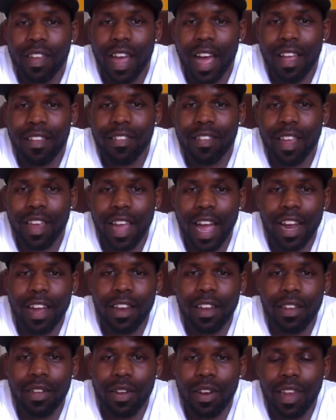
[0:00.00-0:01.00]
guy say I
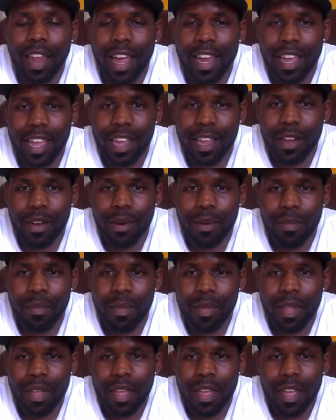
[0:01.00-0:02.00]
could look like him
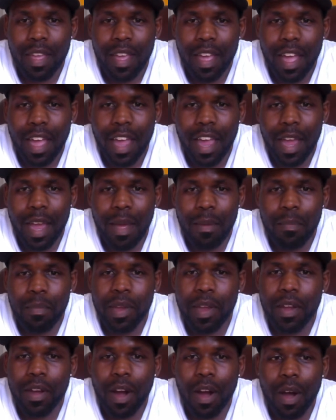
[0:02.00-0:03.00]
and
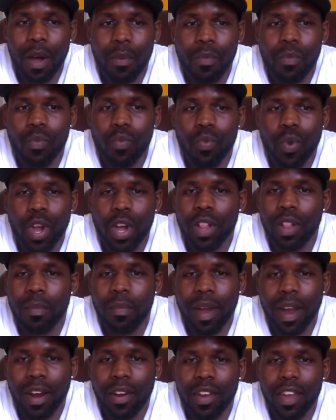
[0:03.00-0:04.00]
be a real
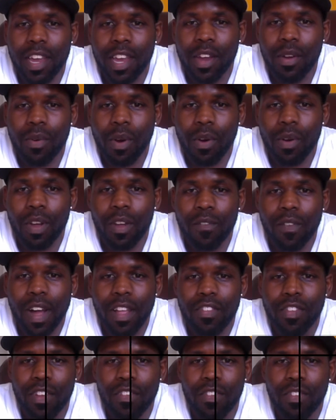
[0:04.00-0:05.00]
American hero if I just